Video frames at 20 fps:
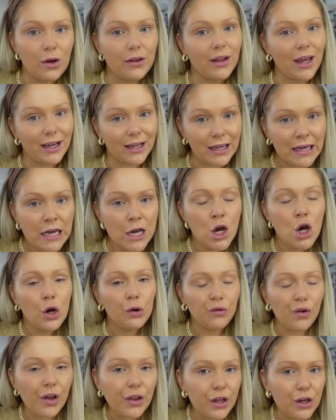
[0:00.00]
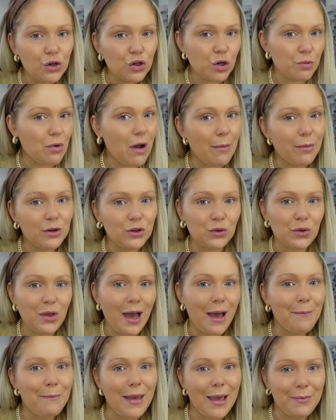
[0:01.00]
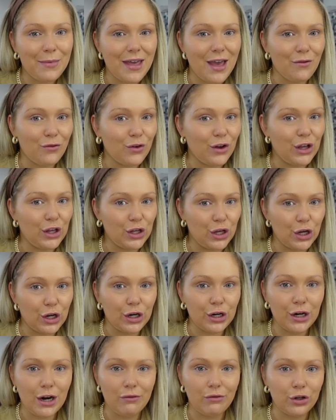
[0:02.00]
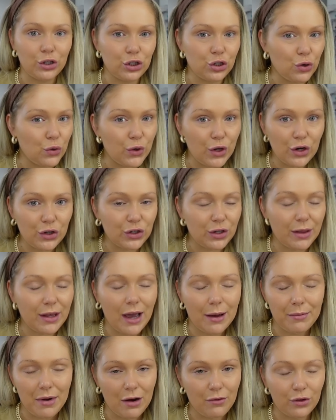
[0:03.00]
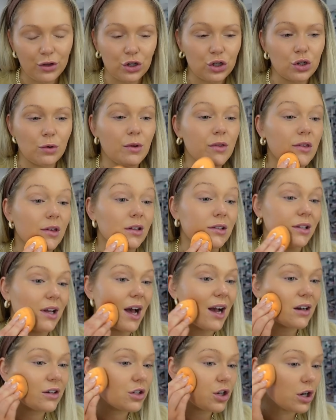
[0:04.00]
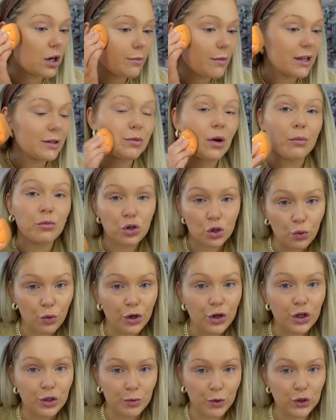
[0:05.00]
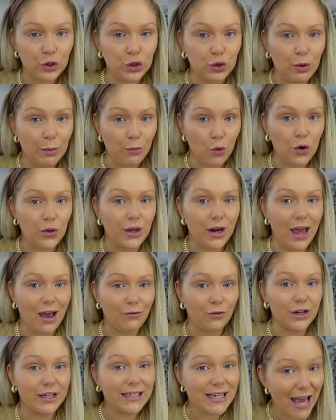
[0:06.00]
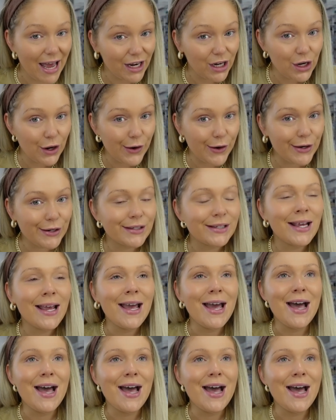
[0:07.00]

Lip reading: And like, really, you should probably do that maybe every year, every 2 years or something. I'm not really sure what the exact term is, but I'm sure you're supposed to do it more than every 10 years.